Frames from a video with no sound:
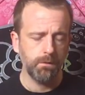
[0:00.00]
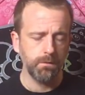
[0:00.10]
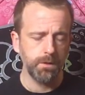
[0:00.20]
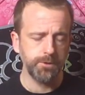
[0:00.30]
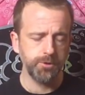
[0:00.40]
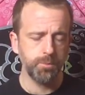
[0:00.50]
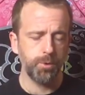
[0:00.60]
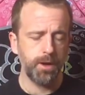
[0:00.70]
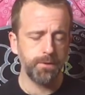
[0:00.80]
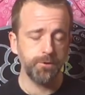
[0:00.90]
Let your
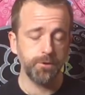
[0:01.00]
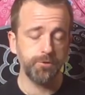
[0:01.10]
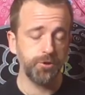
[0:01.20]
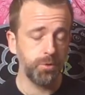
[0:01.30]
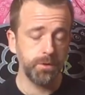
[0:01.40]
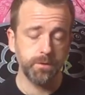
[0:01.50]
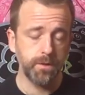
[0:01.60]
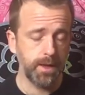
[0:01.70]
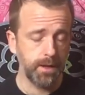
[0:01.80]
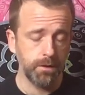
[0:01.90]
breath just do its
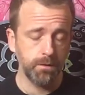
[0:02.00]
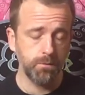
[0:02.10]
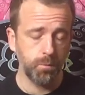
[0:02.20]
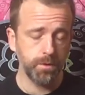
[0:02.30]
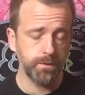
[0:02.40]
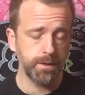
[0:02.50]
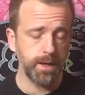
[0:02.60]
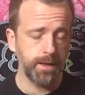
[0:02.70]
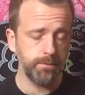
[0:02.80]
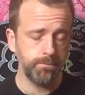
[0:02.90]
thing once
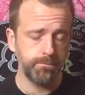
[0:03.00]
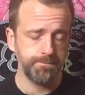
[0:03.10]
again.